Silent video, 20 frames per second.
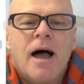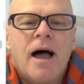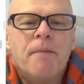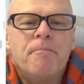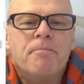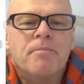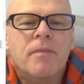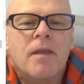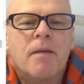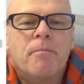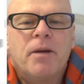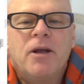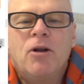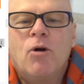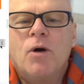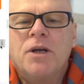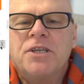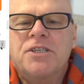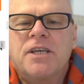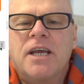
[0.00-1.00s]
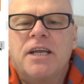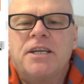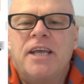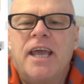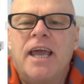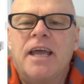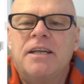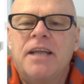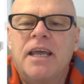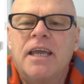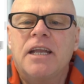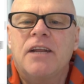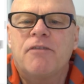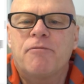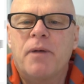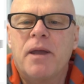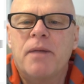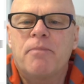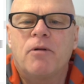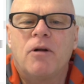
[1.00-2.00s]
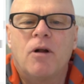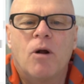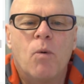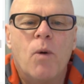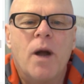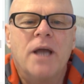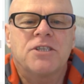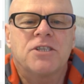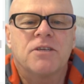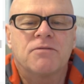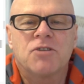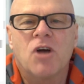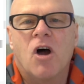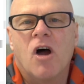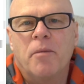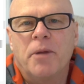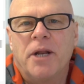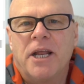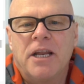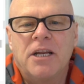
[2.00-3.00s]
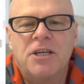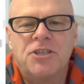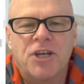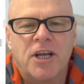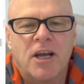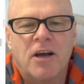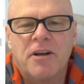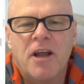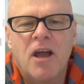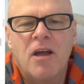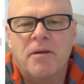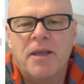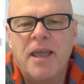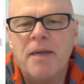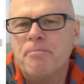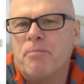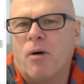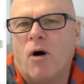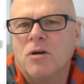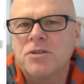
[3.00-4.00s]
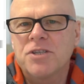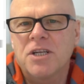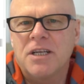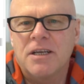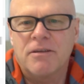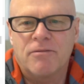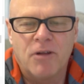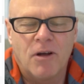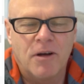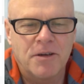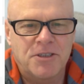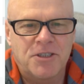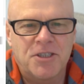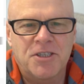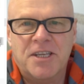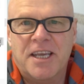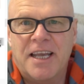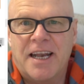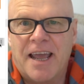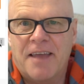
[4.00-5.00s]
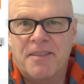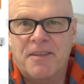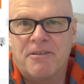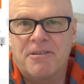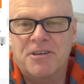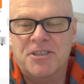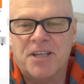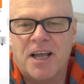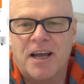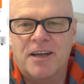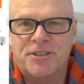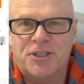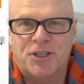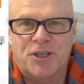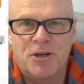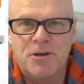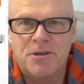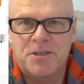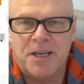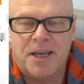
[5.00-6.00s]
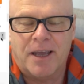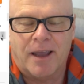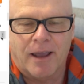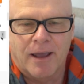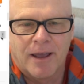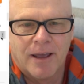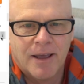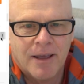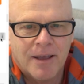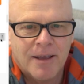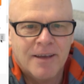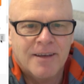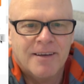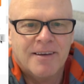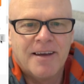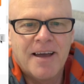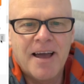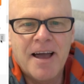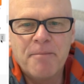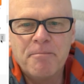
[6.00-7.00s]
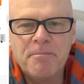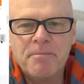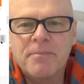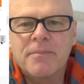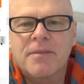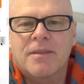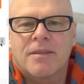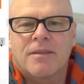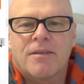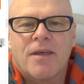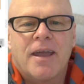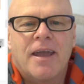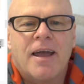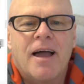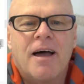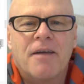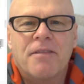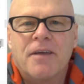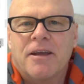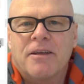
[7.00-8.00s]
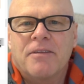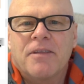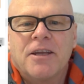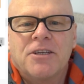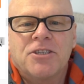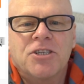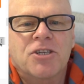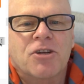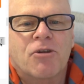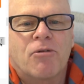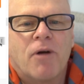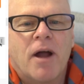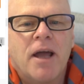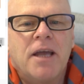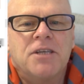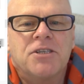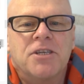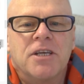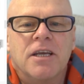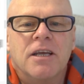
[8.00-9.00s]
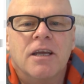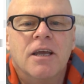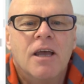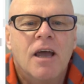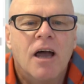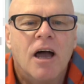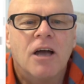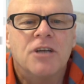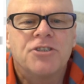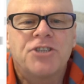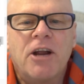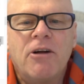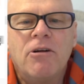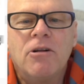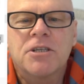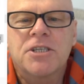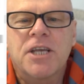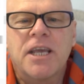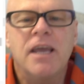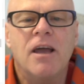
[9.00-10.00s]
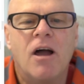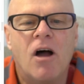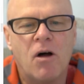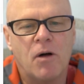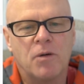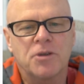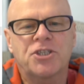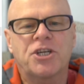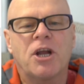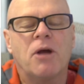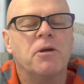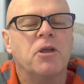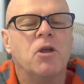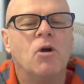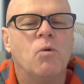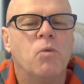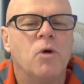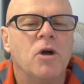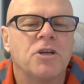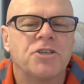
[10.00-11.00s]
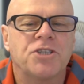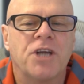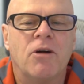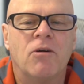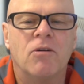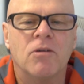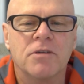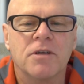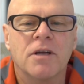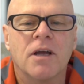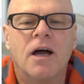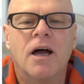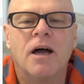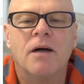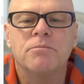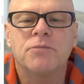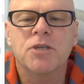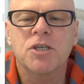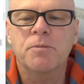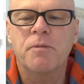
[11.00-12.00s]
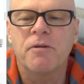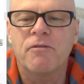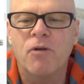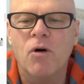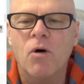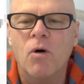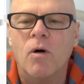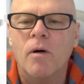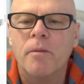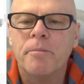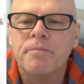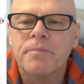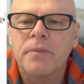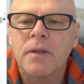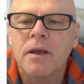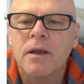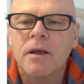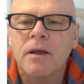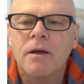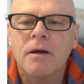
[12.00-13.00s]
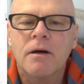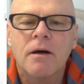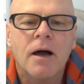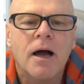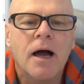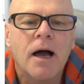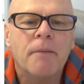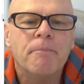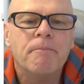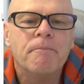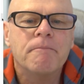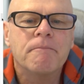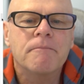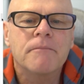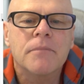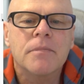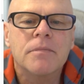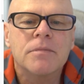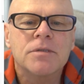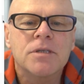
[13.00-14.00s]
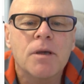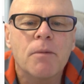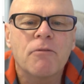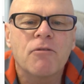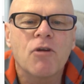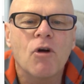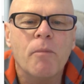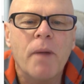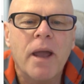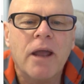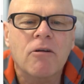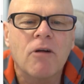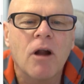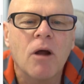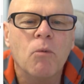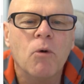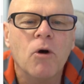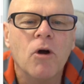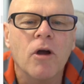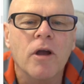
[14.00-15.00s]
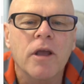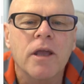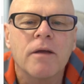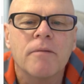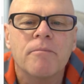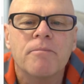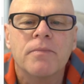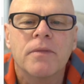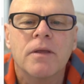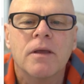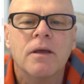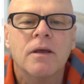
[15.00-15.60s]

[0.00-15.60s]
Um, Pinoy said, yeah, negative people are a waste of time and energy. I know, get positive. Like, just get out there and start shooting. Um, they are. They, they're just crazy. Uh, Gerald's here. Oh, I was showing your work, Gerald, um, just before. Um, some of your macro work.